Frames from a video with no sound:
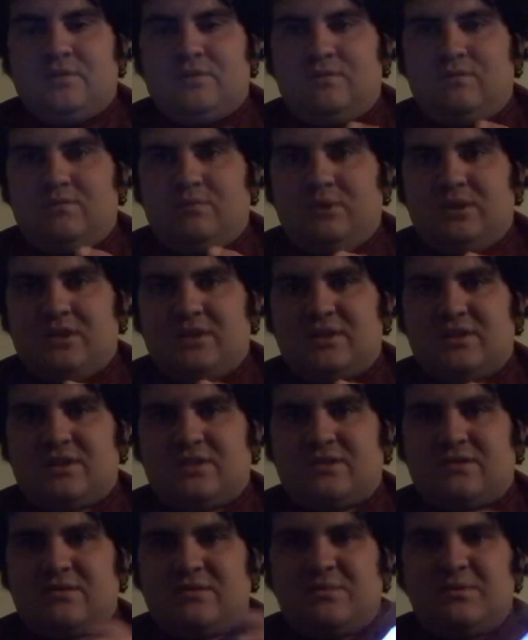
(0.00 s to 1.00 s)
But this is also
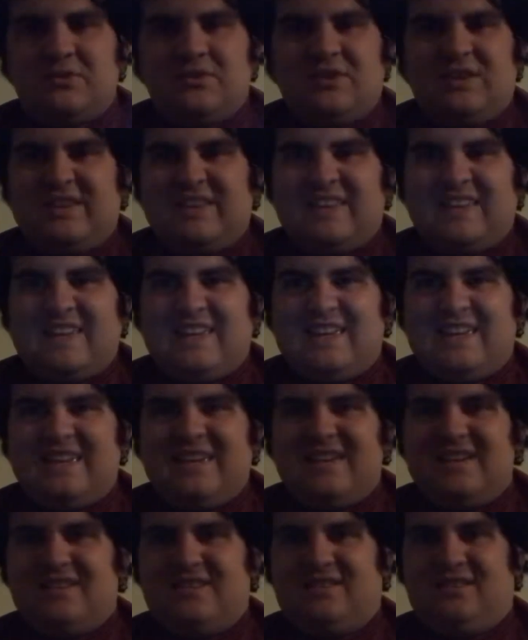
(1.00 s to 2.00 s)
something you can like
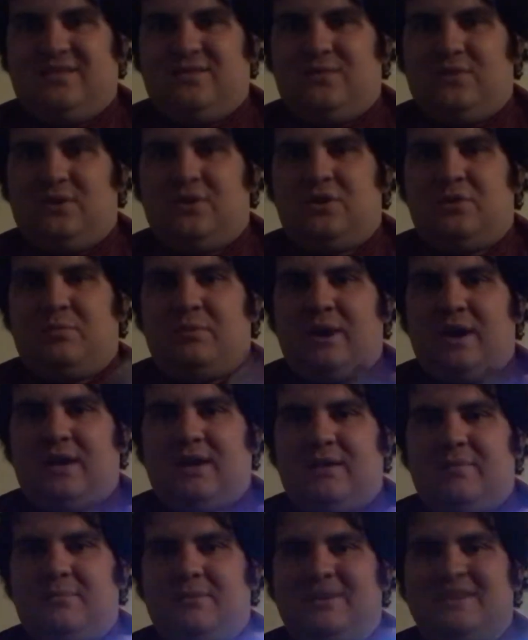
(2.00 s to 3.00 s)
easily fit in your pocket.
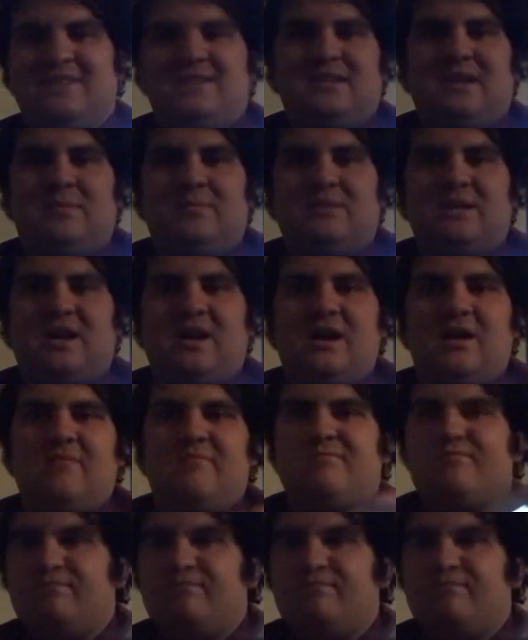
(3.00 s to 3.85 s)
But at the same time,